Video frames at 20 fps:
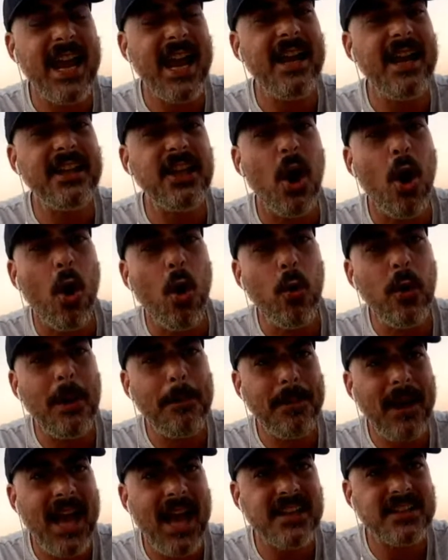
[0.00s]
And then you've got all the
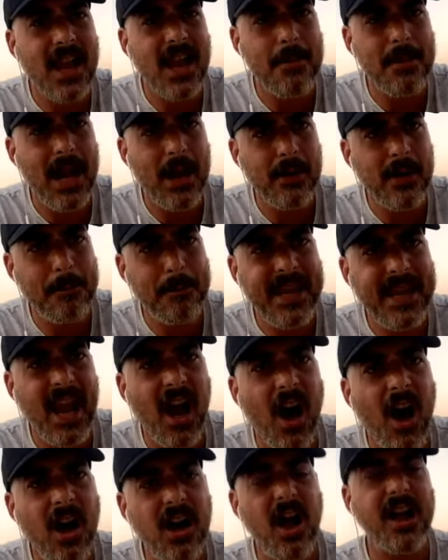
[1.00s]
players coming out with a
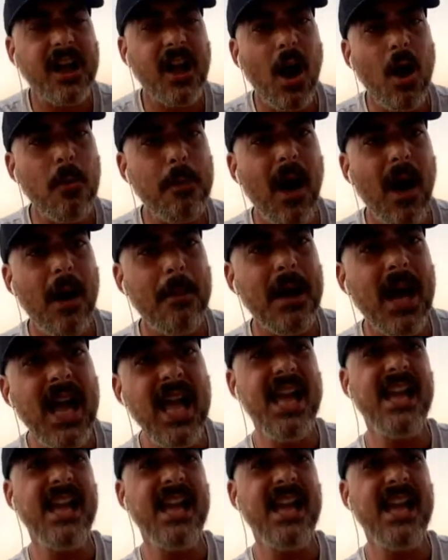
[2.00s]
PR like Cole Palmer.